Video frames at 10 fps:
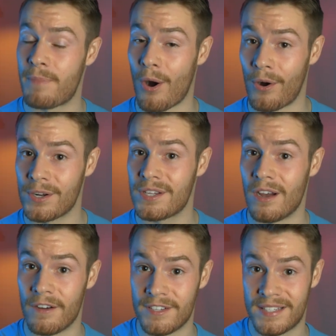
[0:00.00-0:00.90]
parts
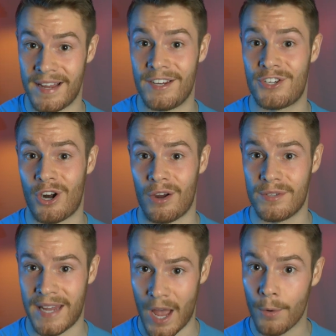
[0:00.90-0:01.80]
of St. Charles
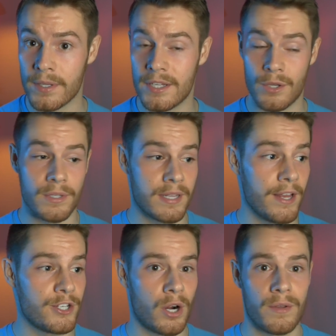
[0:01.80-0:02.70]
County. So
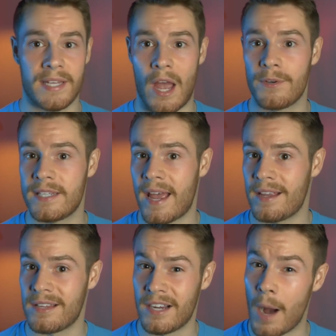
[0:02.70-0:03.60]
St. Charles County
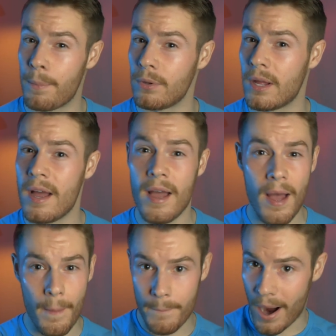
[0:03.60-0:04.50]
has a couple
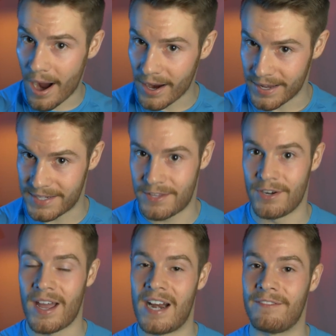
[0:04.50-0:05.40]
pockets that are
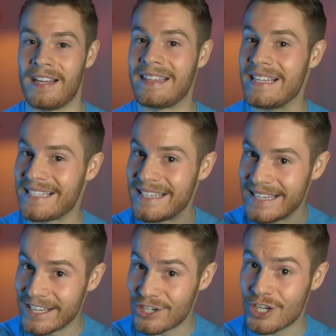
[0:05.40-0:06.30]
kind of like these
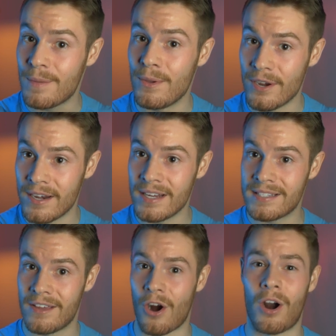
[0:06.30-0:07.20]
niche communities
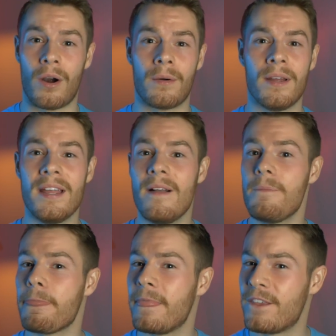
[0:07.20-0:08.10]
that are,
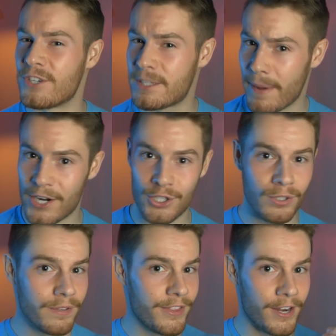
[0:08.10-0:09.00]
they're
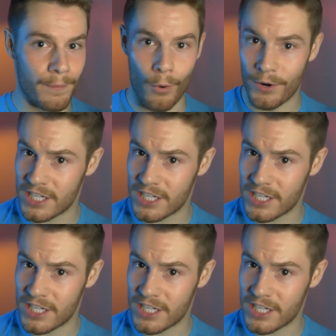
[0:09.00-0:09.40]
special, they're more